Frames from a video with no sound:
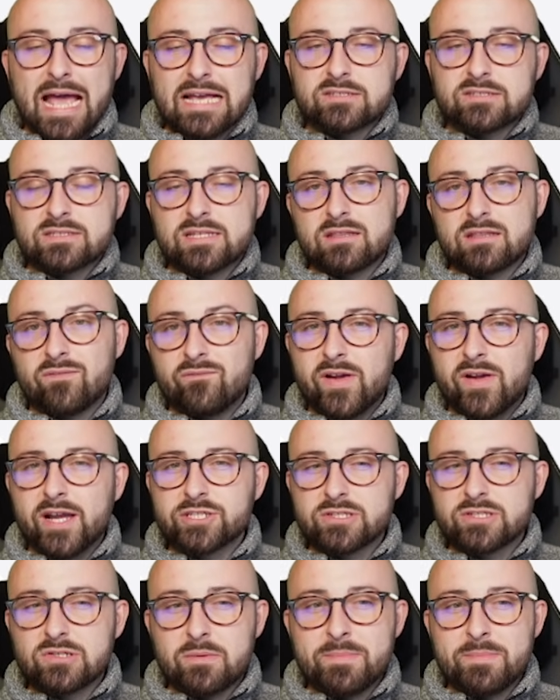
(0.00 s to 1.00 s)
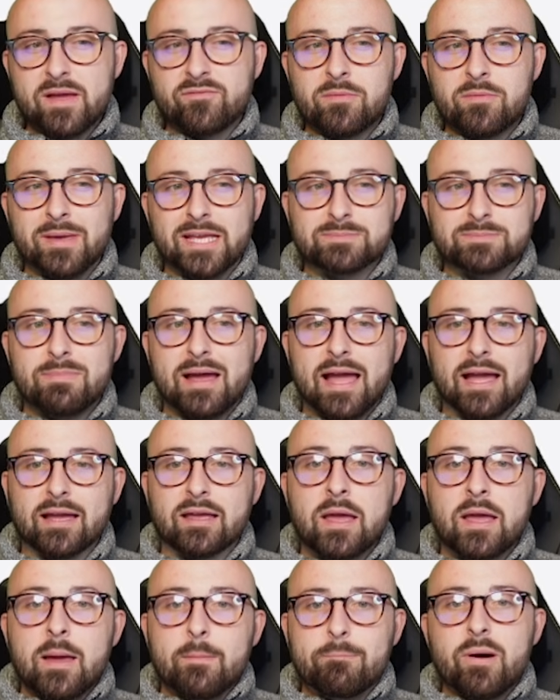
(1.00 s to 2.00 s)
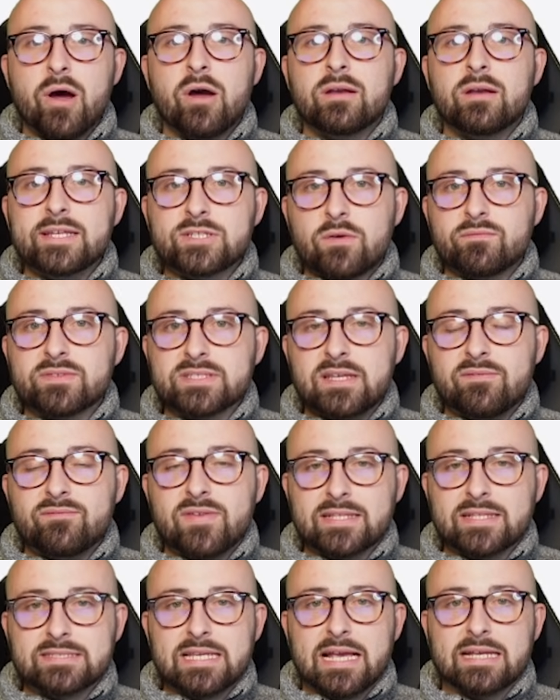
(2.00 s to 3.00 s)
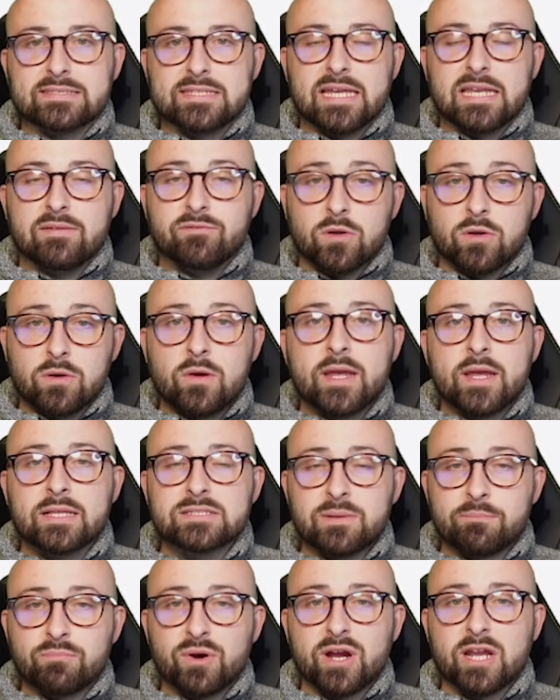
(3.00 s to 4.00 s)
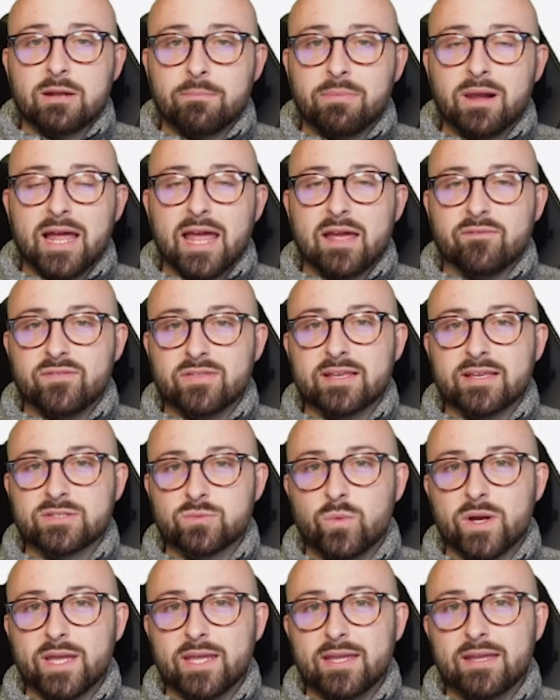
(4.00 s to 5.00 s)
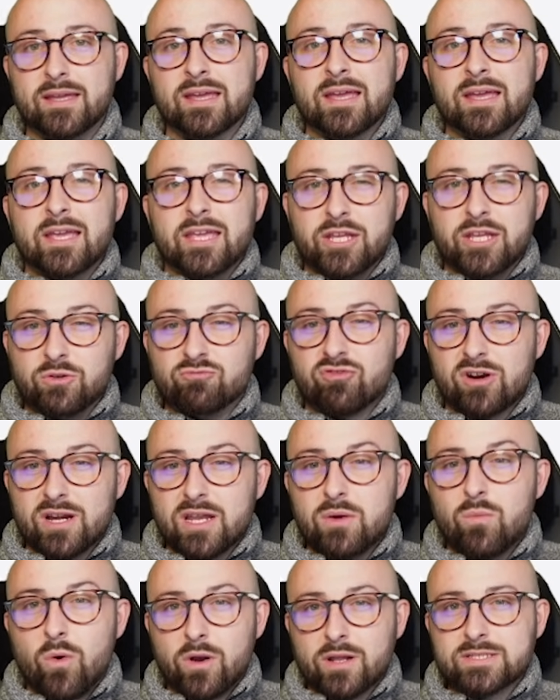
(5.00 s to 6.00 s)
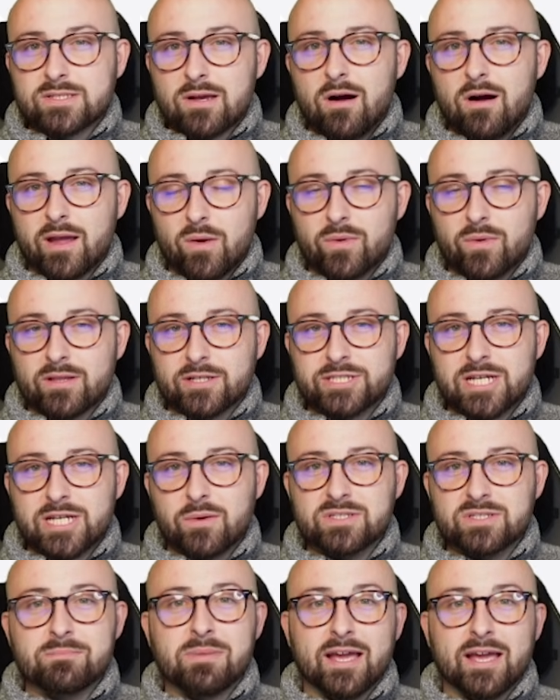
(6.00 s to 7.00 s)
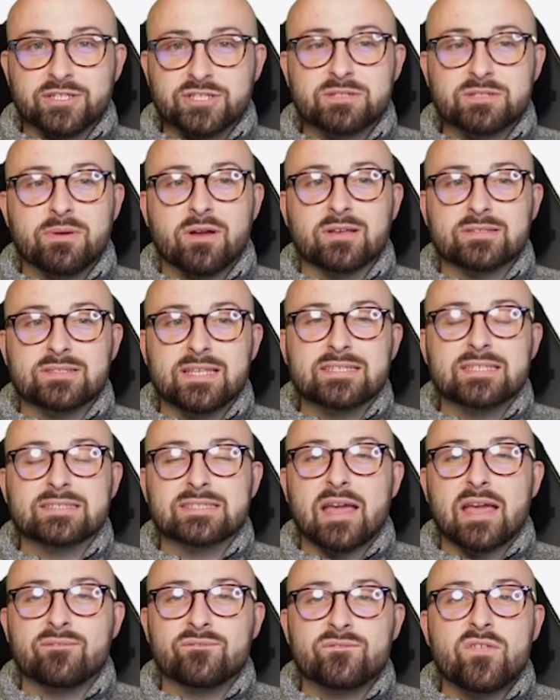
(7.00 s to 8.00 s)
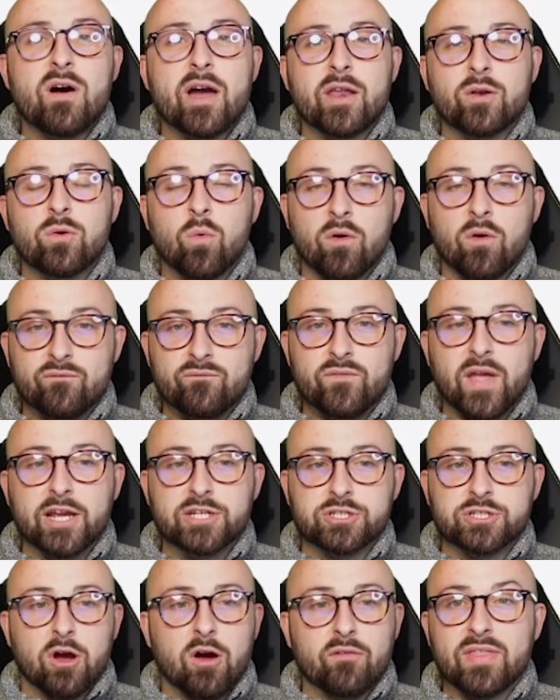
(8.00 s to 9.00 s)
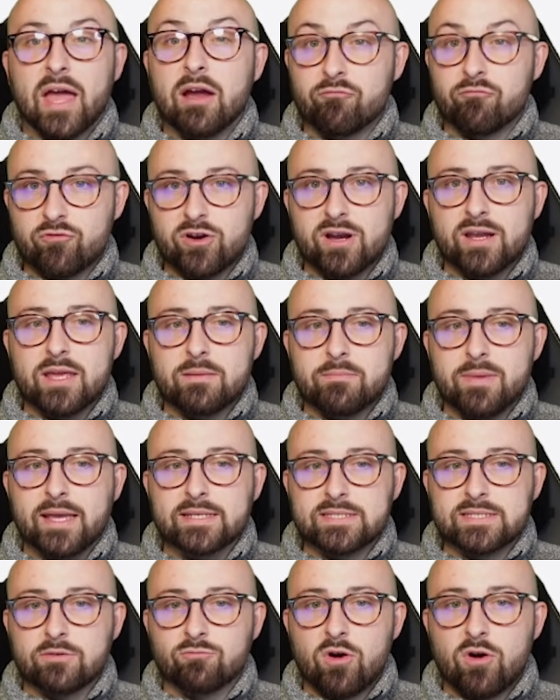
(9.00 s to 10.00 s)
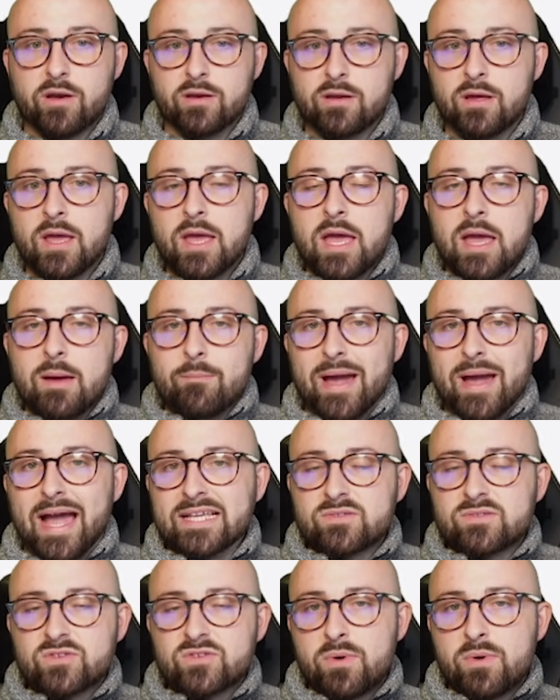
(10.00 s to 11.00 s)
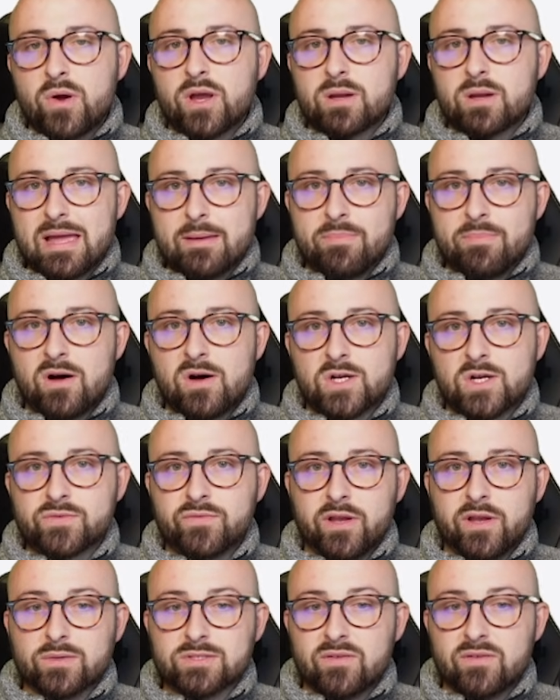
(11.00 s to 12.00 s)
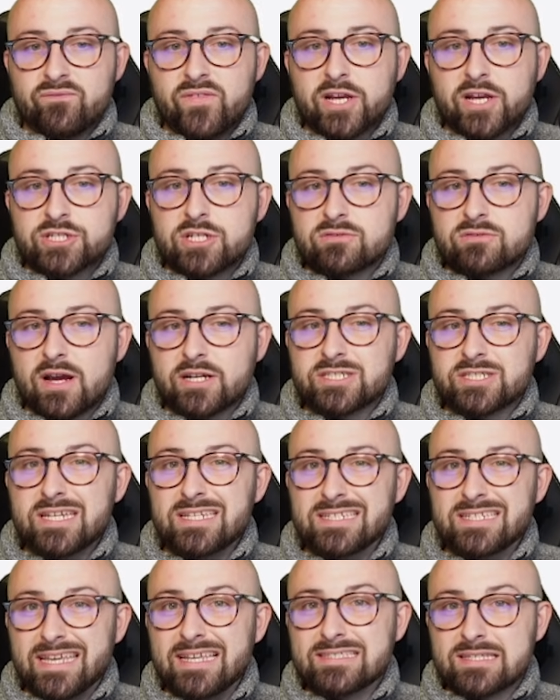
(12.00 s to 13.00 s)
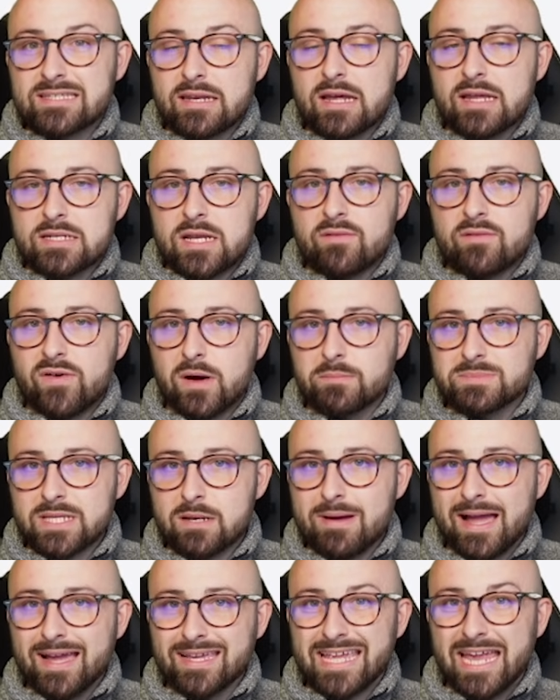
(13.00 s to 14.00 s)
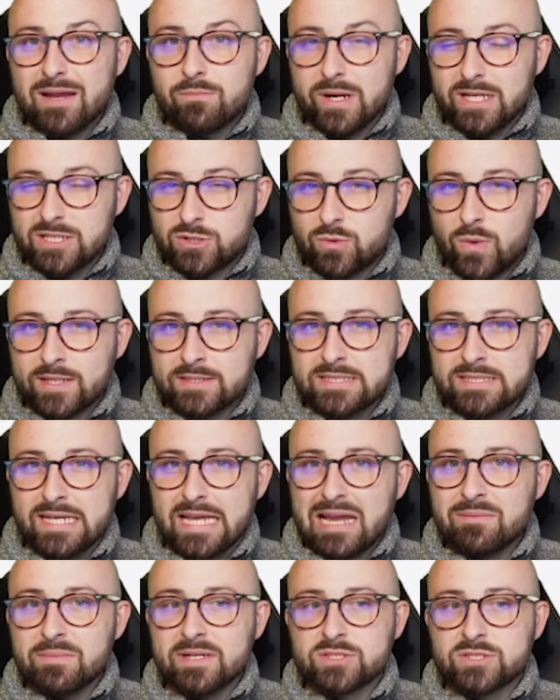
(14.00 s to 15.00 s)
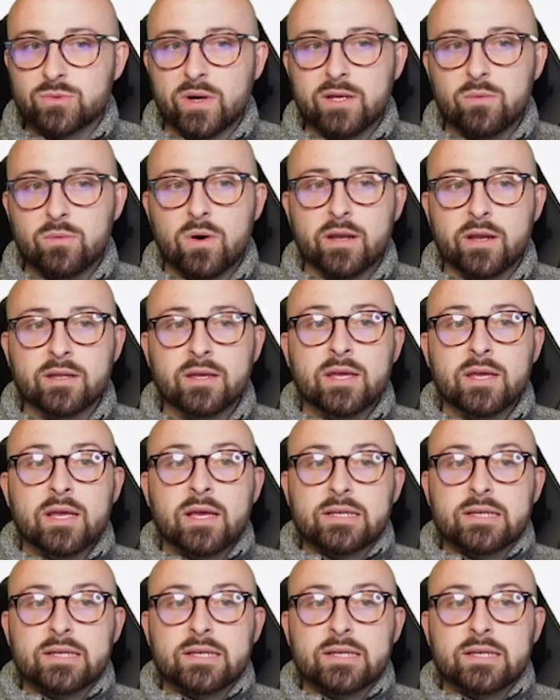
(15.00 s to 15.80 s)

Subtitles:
As I said, the fixtures are a bit of a mixed bag. Burnley's obviously fantastic, and if you're looking to bring in a player for this week, you'd really want to target one of the Chelsea players just because this is their final fixture of that really amazing run. But as I've spoken about in past videos, the fixtures are actually decent enough up till about game week 20, game week 21.